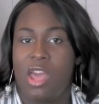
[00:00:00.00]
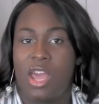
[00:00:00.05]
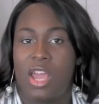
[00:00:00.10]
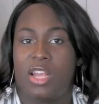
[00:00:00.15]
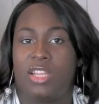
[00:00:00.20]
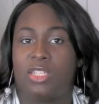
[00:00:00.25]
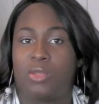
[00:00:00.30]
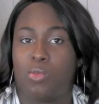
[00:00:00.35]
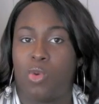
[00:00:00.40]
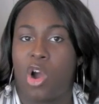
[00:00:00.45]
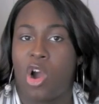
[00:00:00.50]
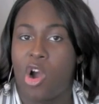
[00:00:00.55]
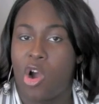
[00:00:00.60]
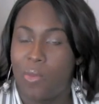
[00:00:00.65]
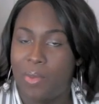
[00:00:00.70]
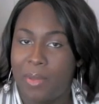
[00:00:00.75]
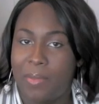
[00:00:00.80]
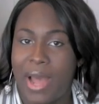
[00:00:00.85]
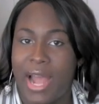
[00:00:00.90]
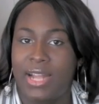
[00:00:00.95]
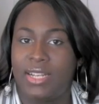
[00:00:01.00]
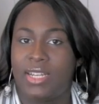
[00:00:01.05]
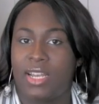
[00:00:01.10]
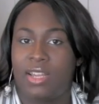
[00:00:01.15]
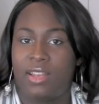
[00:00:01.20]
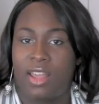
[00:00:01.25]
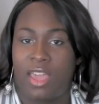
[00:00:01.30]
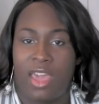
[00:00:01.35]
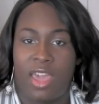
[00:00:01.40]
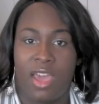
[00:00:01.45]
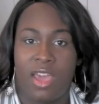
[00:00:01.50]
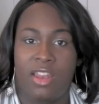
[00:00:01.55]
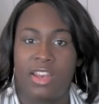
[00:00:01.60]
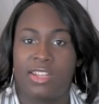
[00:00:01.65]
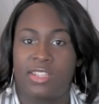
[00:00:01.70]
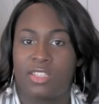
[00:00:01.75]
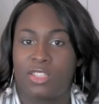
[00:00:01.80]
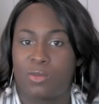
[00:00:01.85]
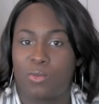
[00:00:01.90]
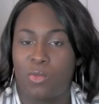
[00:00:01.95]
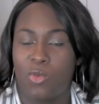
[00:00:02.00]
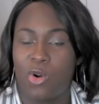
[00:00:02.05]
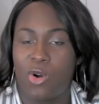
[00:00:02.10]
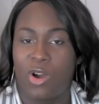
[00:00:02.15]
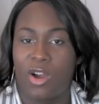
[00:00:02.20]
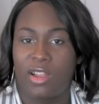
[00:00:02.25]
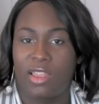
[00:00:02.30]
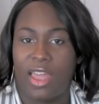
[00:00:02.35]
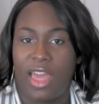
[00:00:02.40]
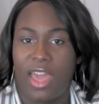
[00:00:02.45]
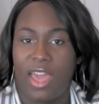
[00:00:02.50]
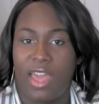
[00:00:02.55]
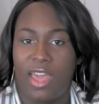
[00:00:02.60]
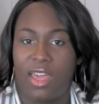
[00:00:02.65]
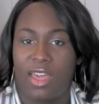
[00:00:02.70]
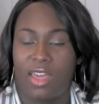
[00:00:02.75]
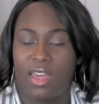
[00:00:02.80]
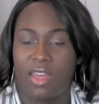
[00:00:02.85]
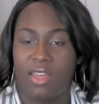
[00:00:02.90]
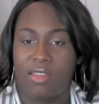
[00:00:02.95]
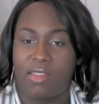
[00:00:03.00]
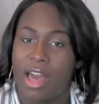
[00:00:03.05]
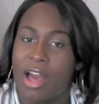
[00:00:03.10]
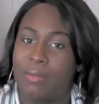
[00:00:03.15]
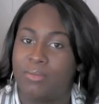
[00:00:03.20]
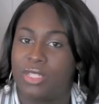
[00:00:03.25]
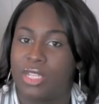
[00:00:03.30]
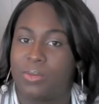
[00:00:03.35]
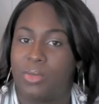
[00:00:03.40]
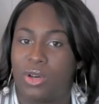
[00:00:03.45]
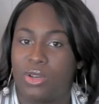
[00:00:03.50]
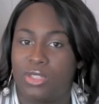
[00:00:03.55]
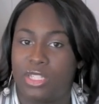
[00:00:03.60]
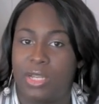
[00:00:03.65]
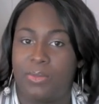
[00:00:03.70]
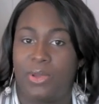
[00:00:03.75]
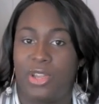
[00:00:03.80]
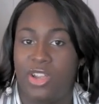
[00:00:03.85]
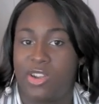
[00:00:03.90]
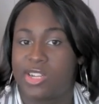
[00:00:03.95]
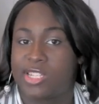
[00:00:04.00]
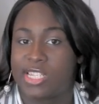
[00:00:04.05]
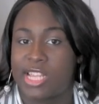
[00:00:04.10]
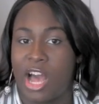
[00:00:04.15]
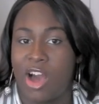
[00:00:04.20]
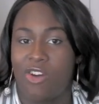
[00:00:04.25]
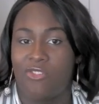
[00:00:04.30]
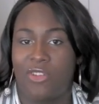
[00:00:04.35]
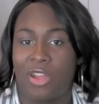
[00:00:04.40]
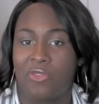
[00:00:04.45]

it's more open-minded and it's more like comfortable to be yourself.